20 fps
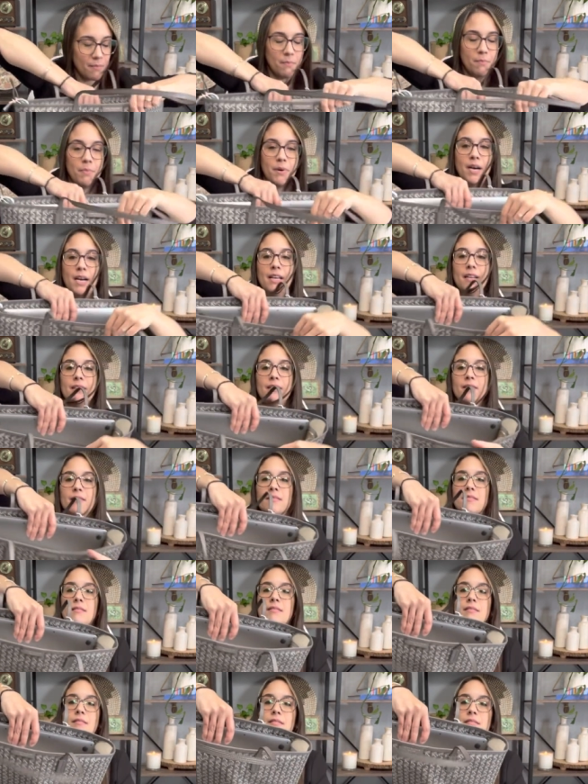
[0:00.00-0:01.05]
But
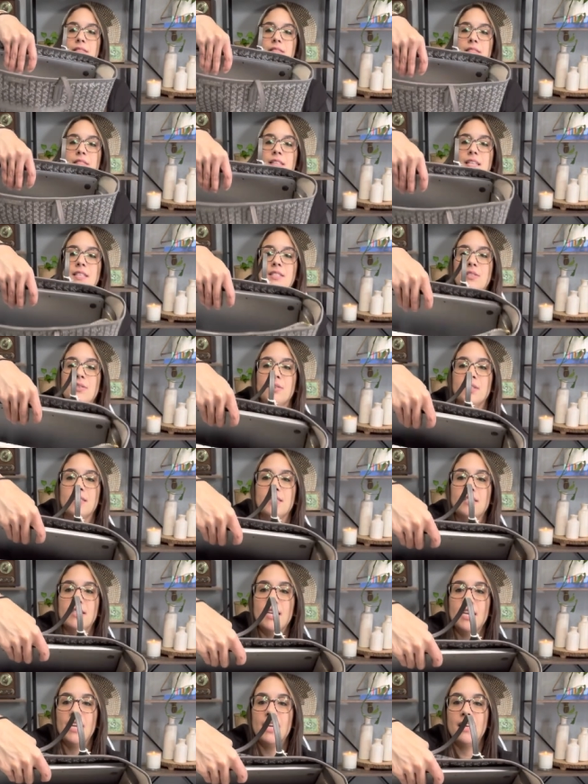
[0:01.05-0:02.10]
as you can
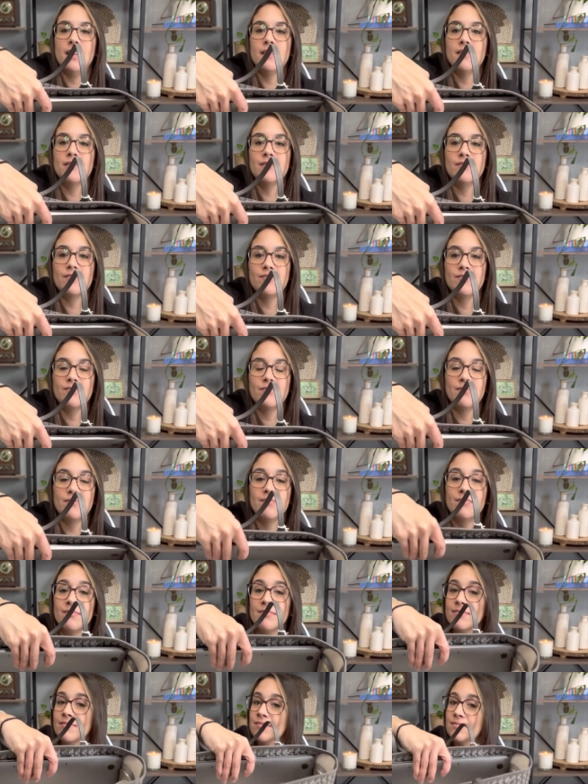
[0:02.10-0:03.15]
see,
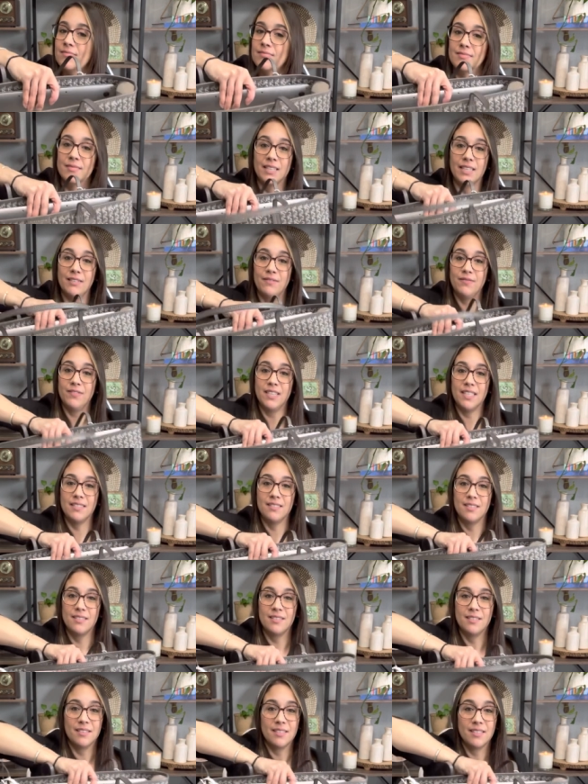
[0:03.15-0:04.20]
it
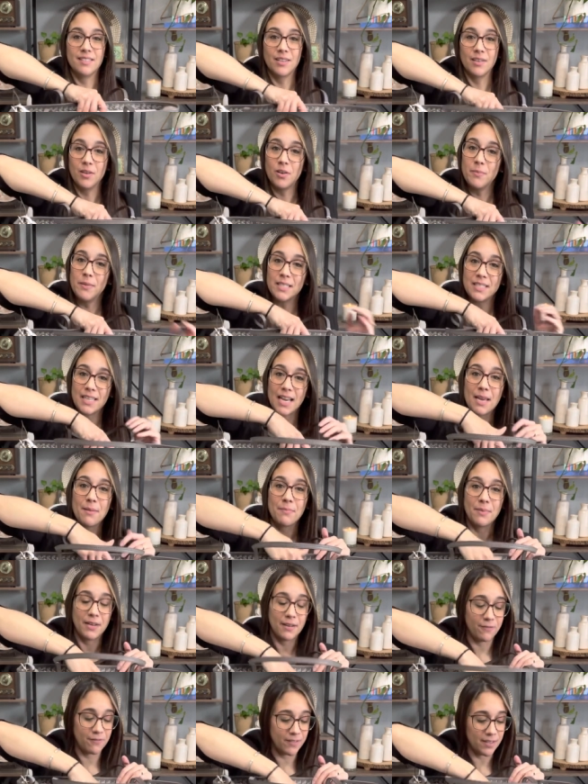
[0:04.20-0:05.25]
fits. It's a little bit tight,
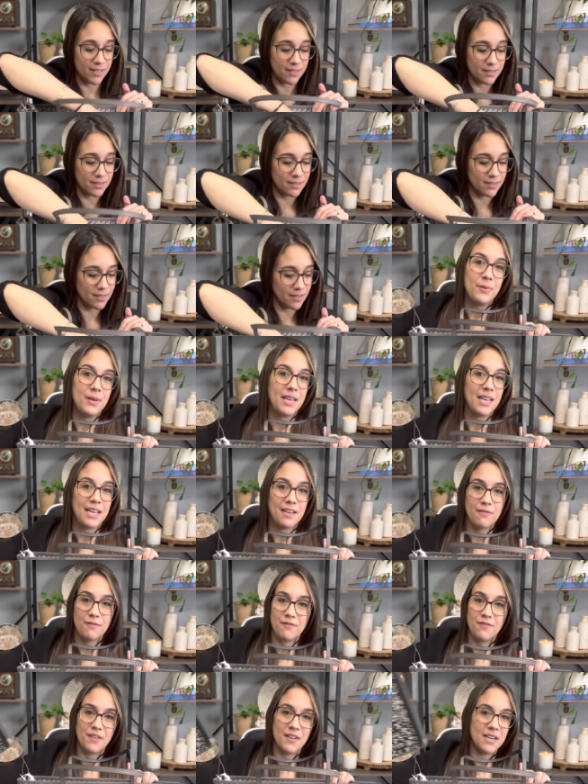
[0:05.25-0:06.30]
but it fits. It
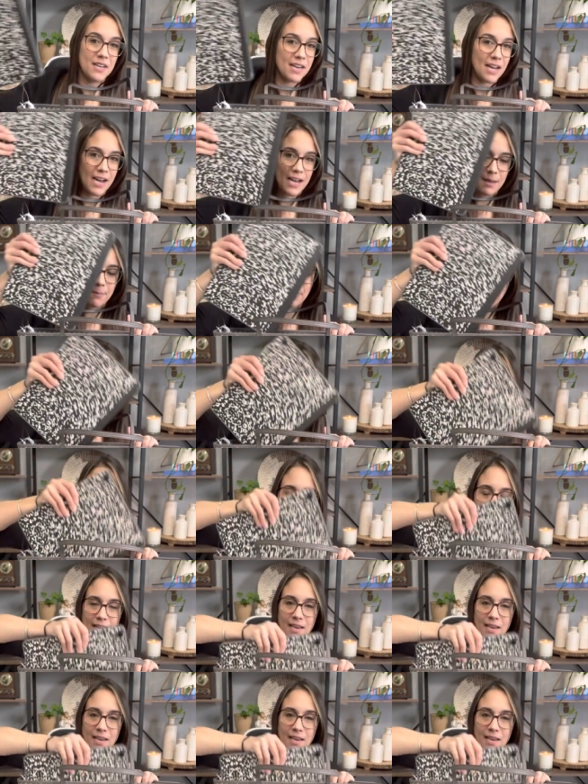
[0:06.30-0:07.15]
can fit an iPad.